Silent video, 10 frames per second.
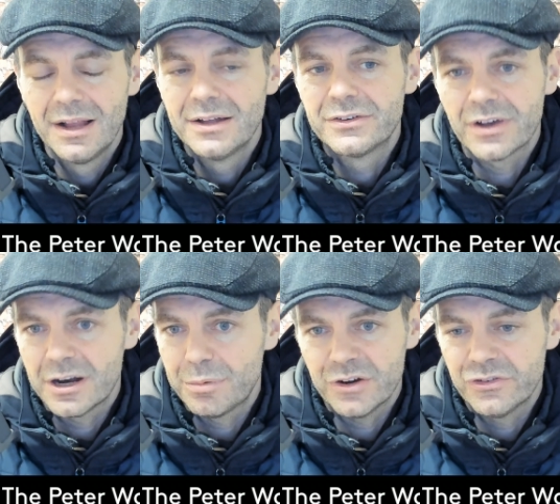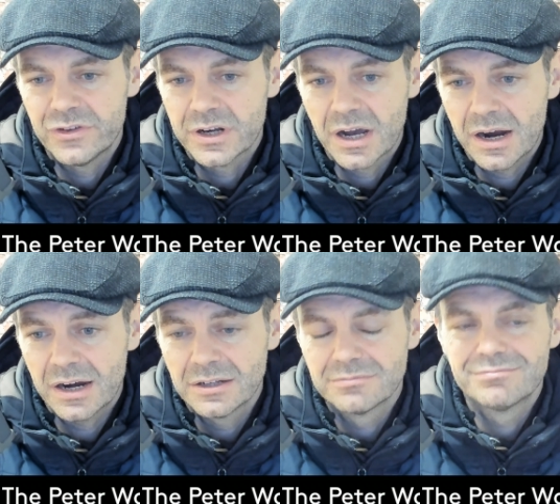tire pressures in a car,
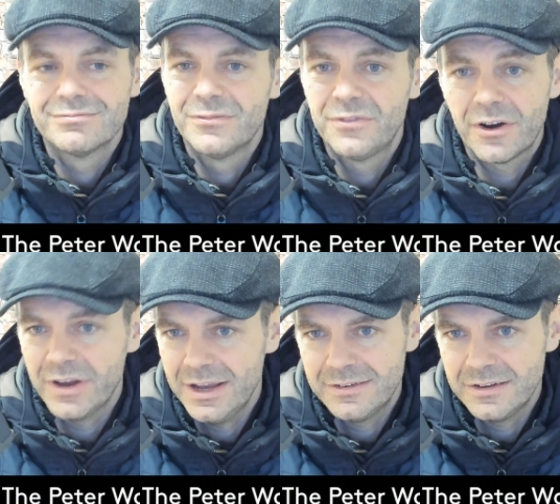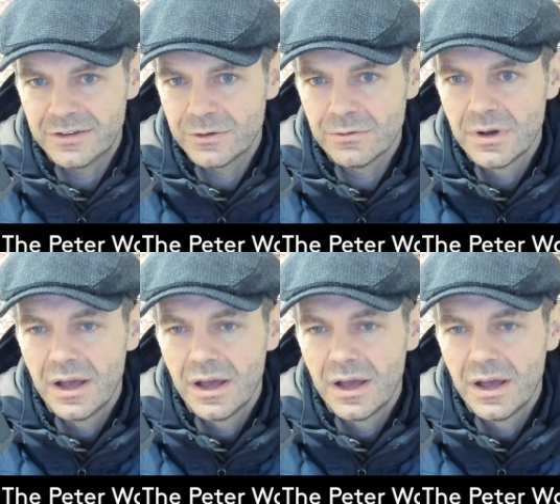very easy too.